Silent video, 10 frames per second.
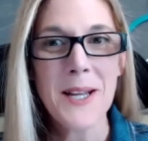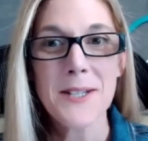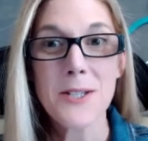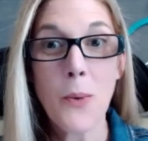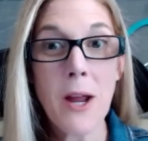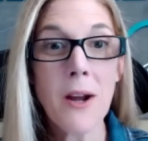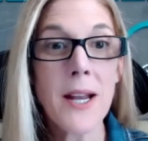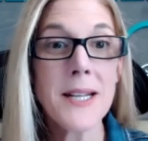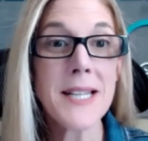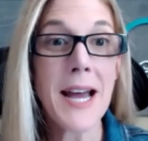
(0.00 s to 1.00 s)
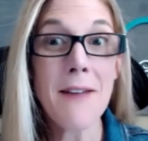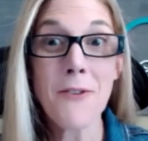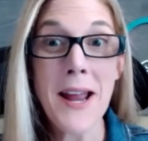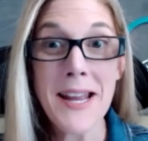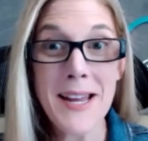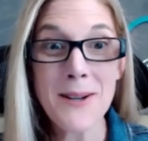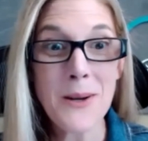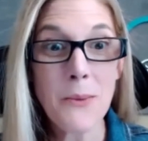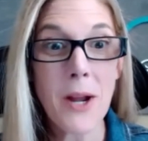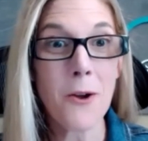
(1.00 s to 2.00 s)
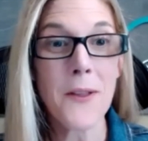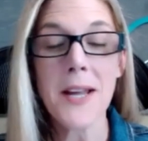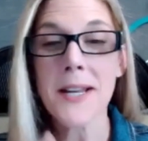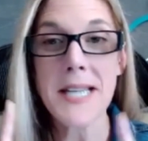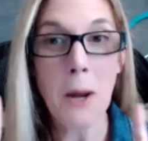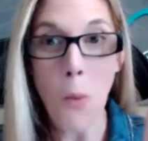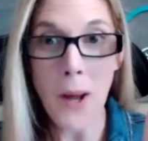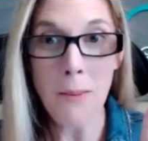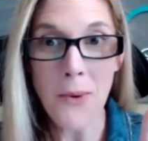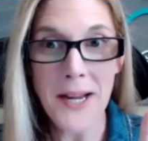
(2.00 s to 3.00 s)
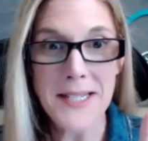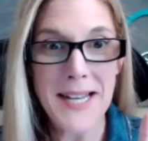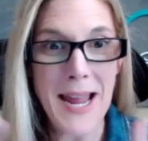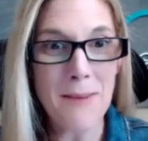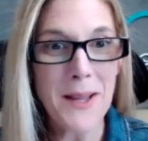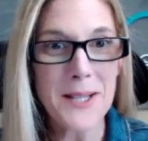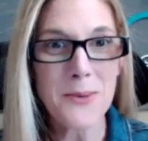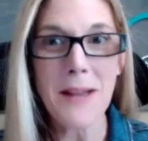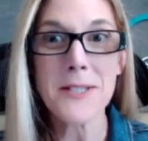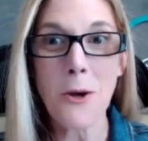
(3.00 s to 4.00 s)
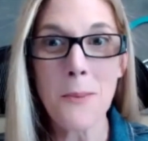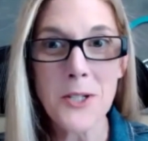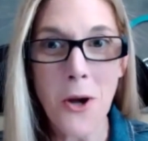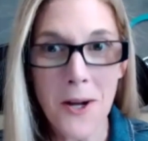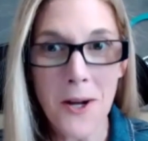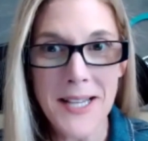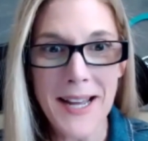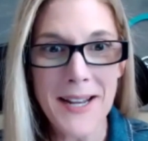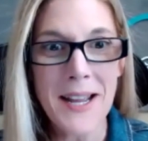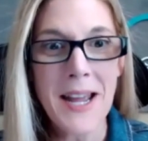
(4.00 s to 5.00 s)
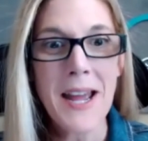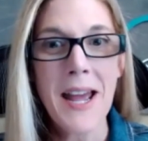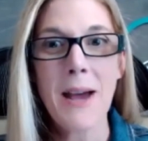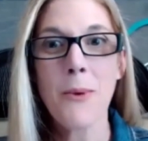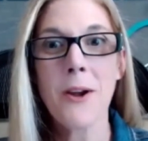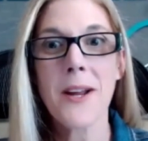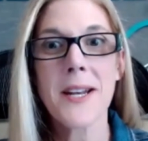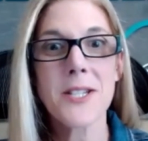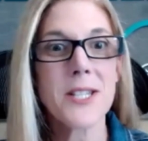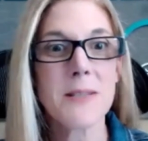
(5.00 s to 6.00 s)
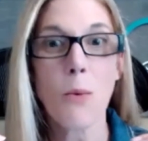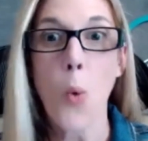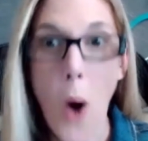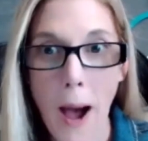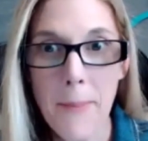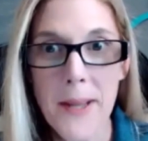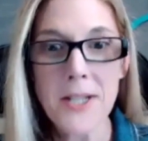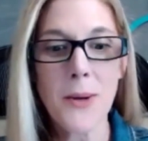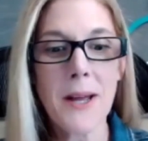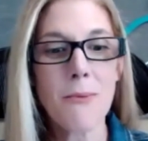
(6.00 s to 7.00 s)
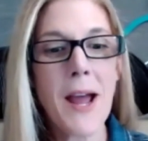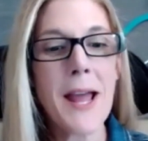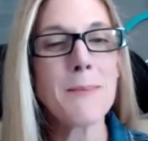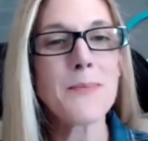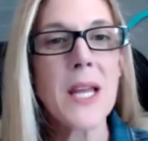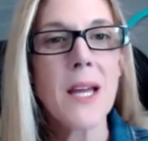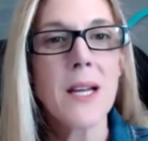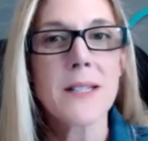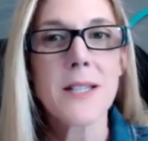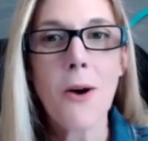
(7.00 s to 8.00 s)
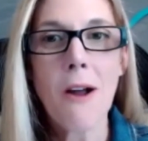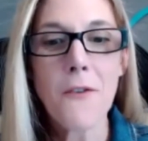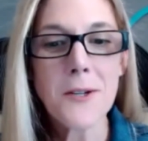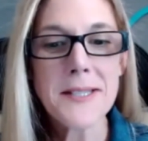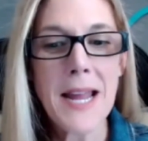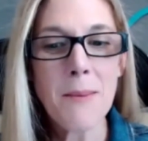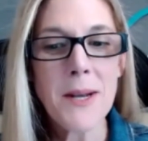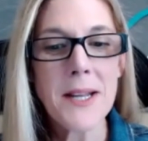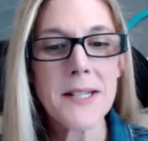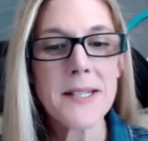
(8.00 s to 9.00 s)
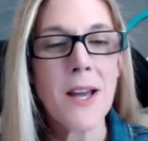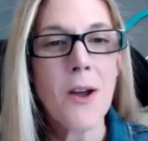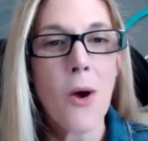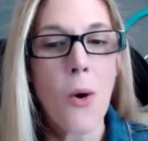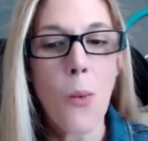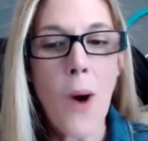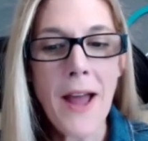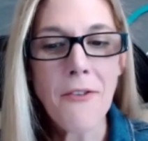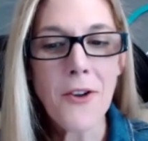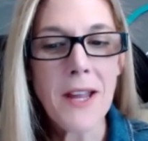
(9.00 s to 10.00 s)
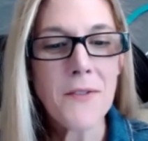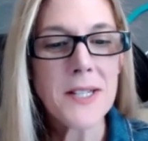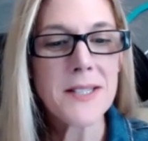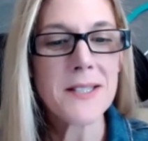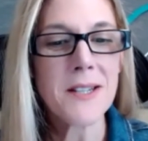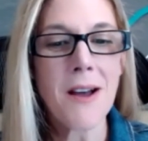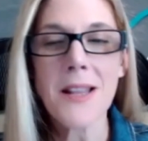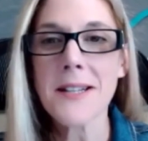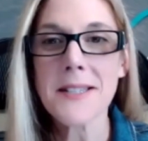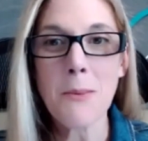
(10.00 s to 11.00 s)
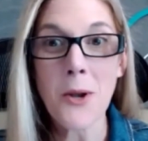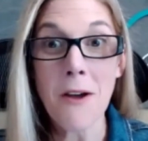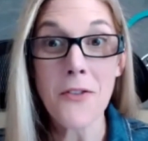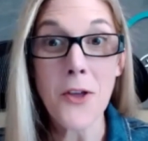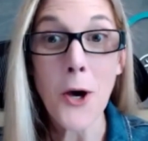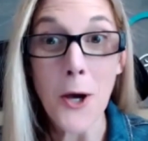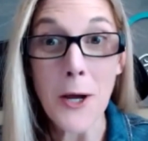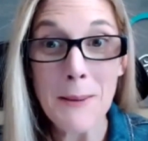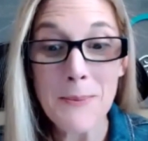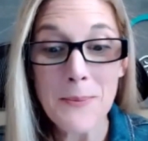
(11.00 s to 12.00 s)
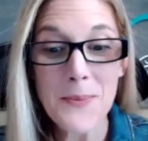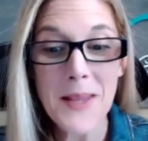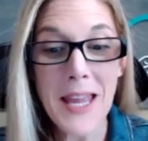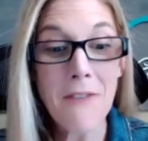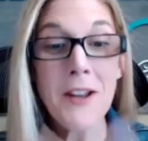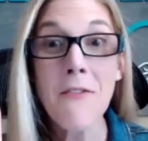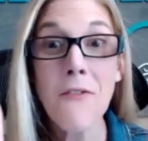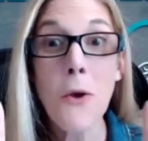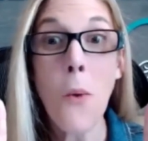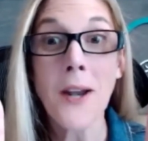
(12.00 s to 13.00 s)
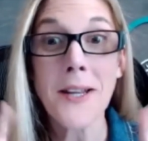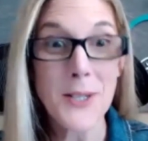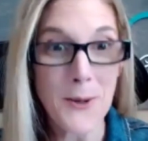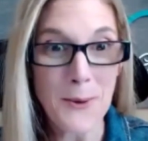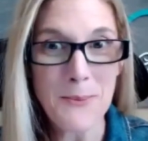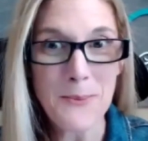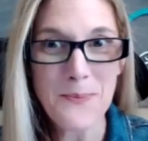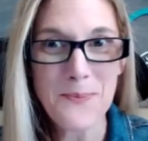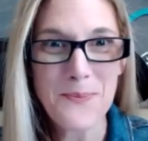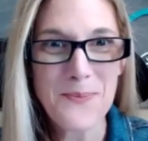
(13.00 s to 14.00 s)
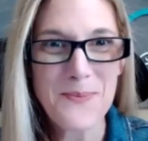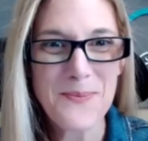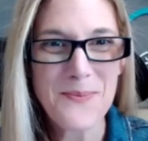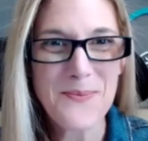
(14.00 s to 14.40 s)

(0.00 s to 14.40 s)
So we are going to dive right in. We are only going to take one break today because we have so much content and we are going to just hop into it, right? So our first segment is why forgiveness does not let someone off the hook, even if you want it to. Ooh.